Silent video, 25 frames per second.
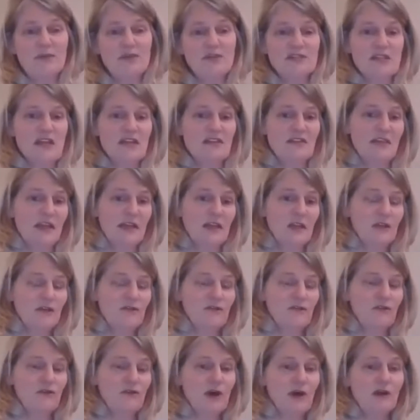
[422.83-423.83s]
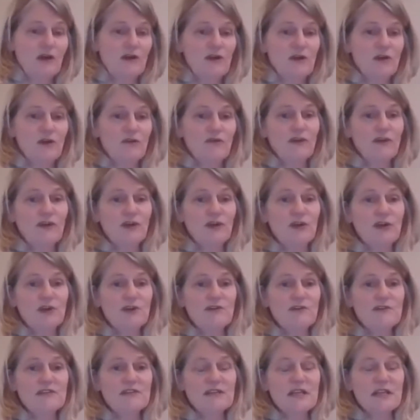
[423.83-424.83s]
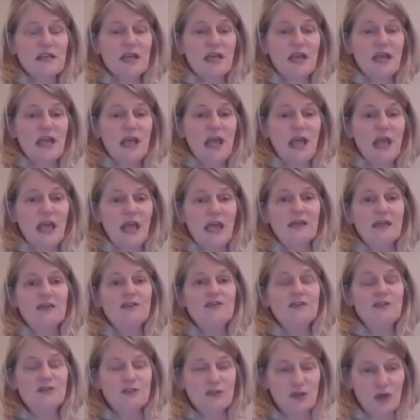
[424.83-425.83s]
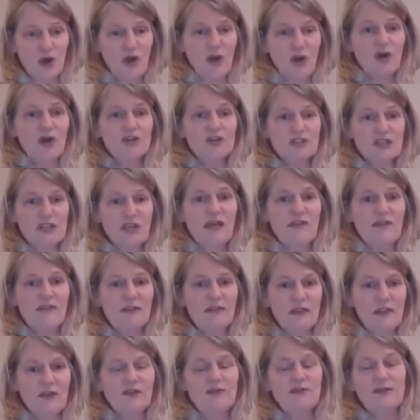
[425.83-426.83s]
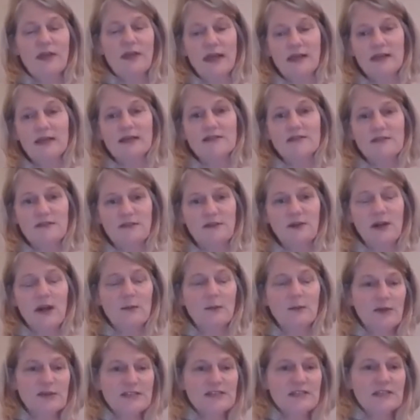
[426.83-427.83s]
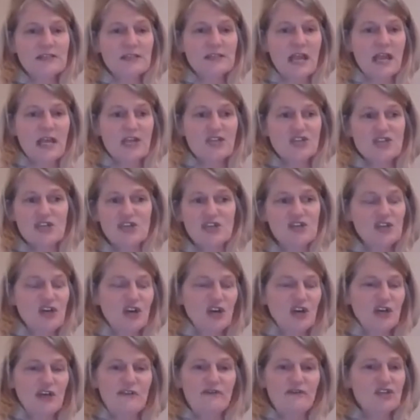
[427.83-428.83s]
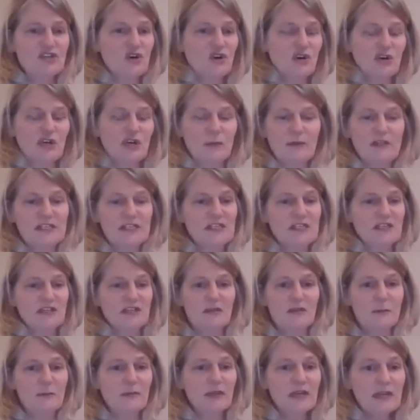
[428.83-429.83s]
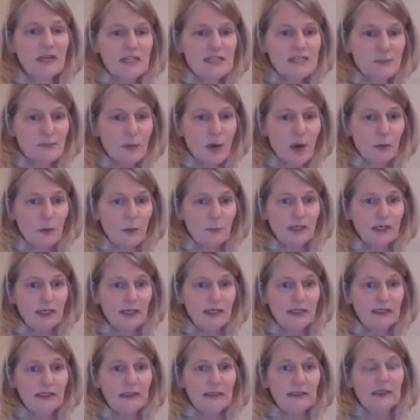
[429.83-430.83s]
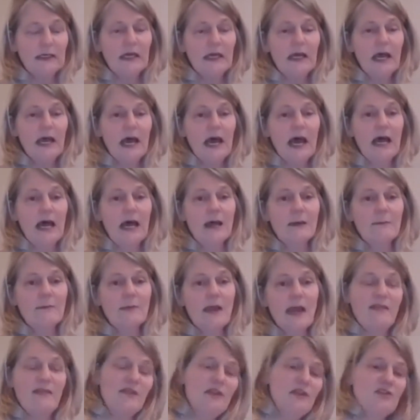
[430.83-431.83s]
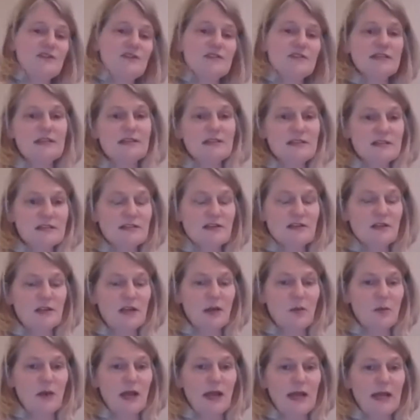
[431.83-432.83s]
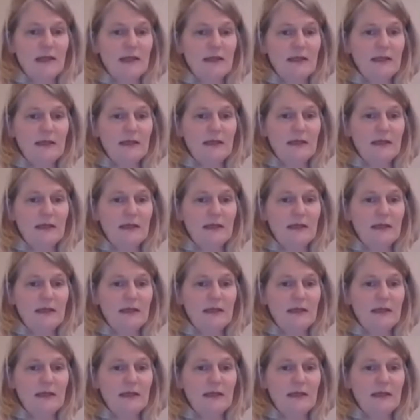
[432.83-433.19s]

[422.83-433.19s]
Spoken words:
You say thank you for your views and you nod, and then you thank us for our presentation. You don't even document it in the minutes properly, and then you send us on our way.